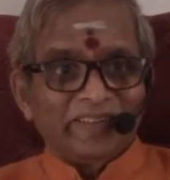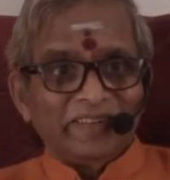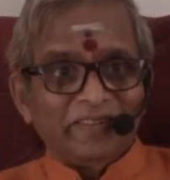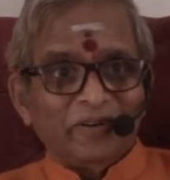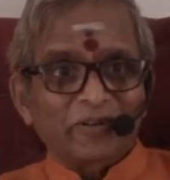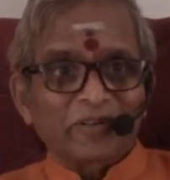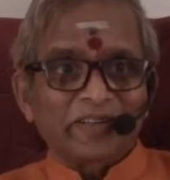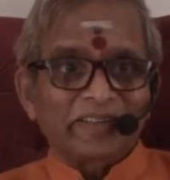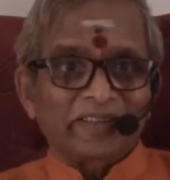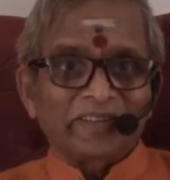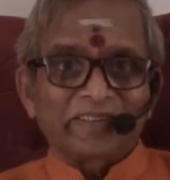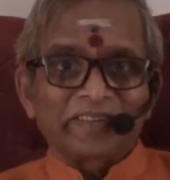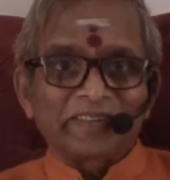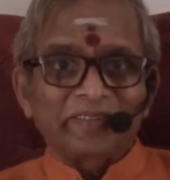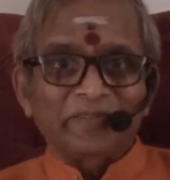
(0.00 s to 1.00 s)

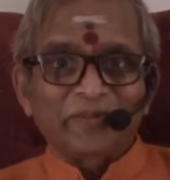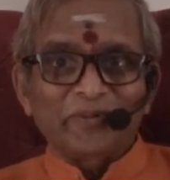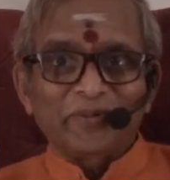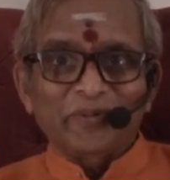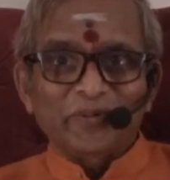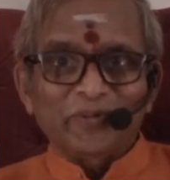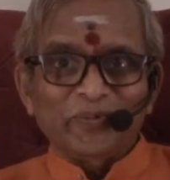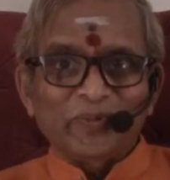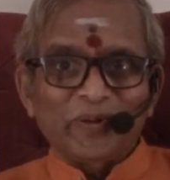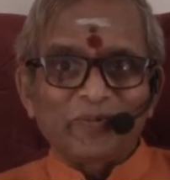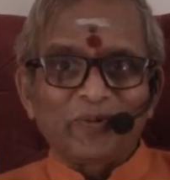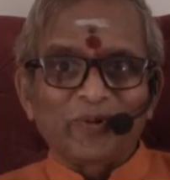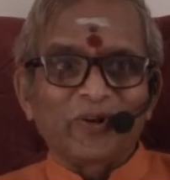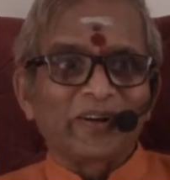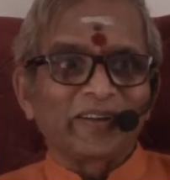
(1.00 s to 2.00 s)
Doctor, I
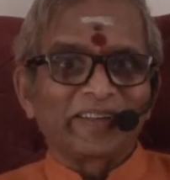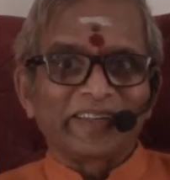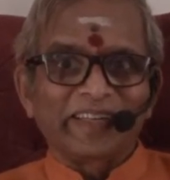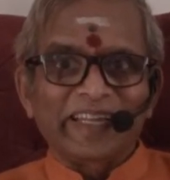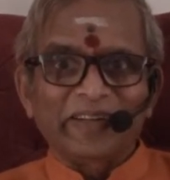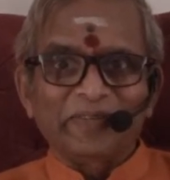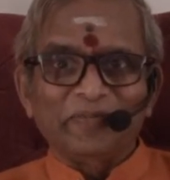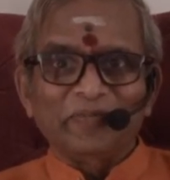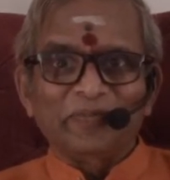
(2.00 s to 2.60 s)
forgot the name.